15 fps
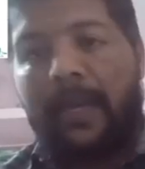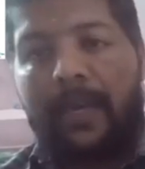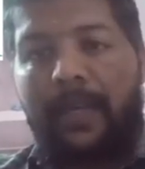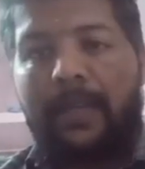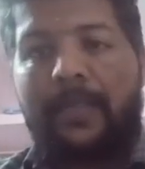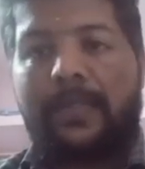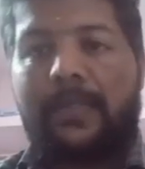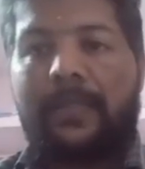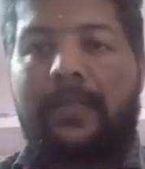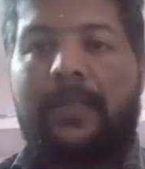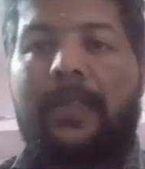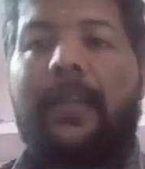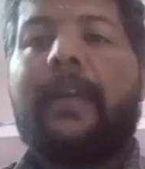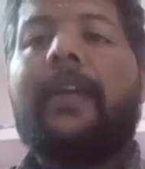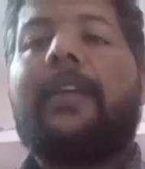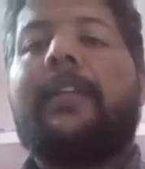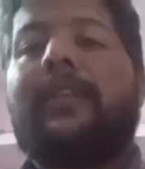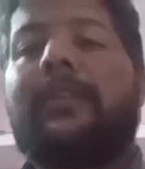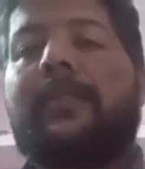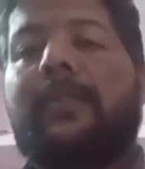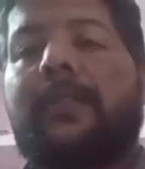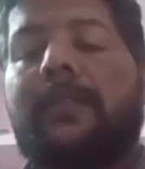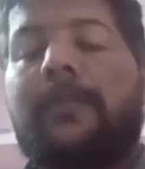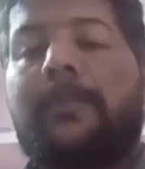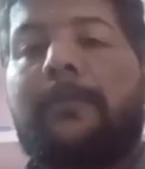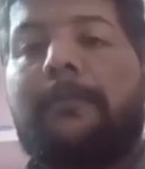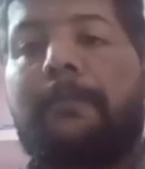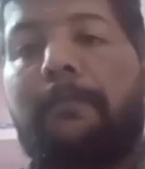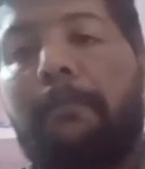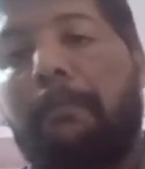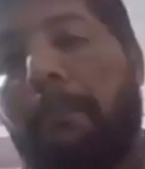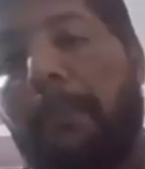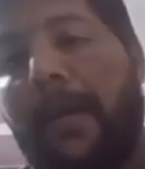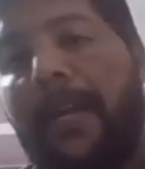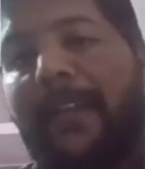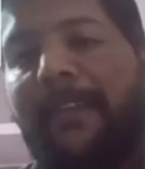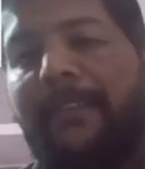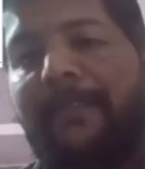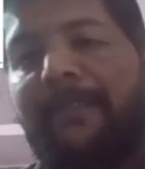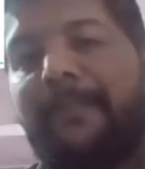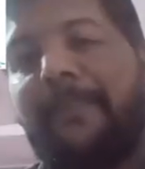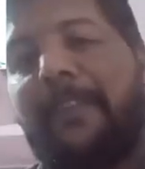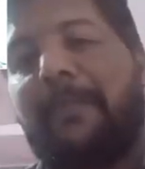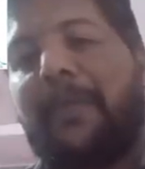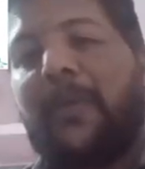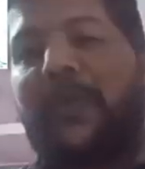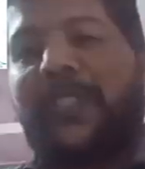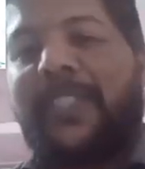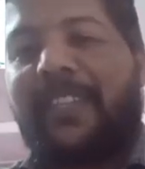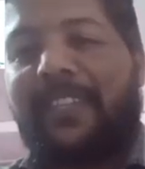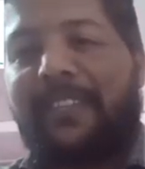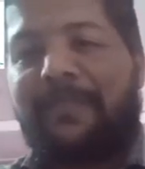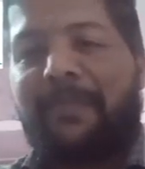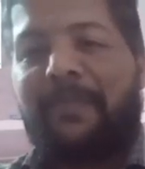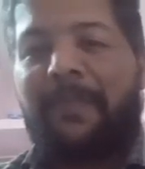Unless it is bye from Gaurishankar.